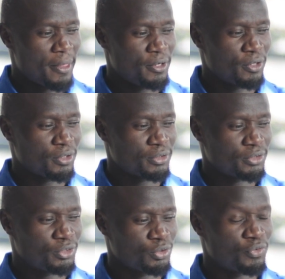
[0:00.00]

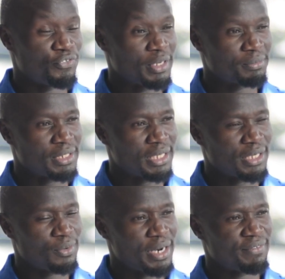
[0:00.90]
film
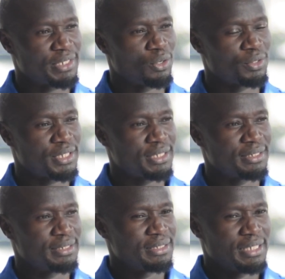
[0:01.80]
the whole
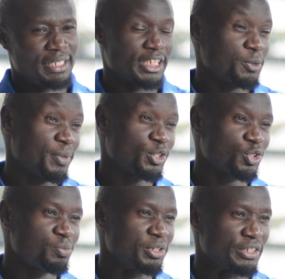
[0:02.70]
thing, and the
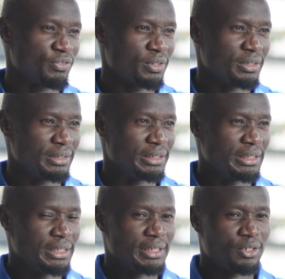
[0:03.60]
experience was beautiful,
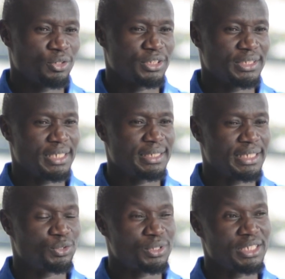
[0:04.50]
considering
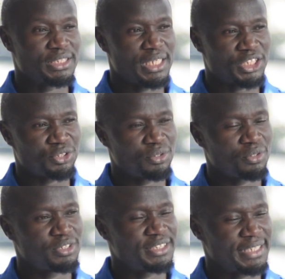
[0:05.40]
that it was an
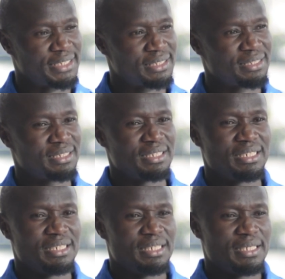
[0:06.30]
international set.
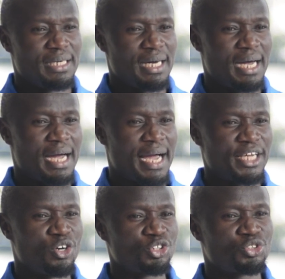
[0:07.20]

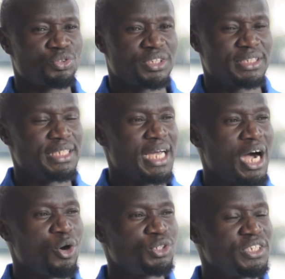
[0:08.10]
I got to see
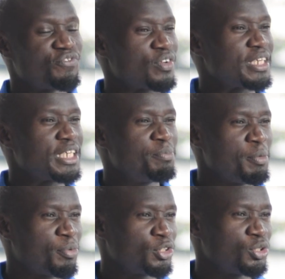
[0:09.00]
how differently
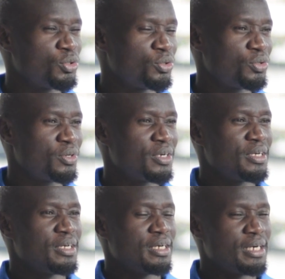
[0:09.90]
people do
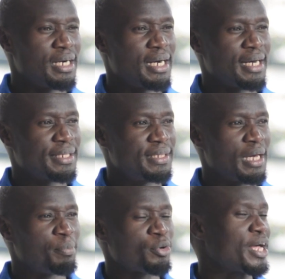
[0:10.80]

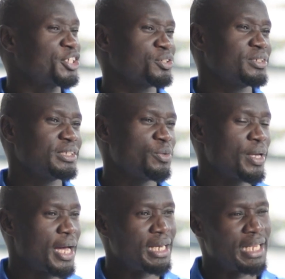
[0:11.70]
their production, the
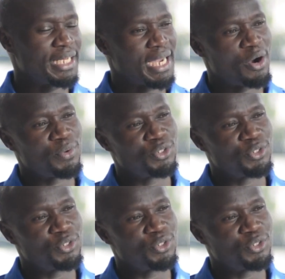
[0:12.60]
way unlike how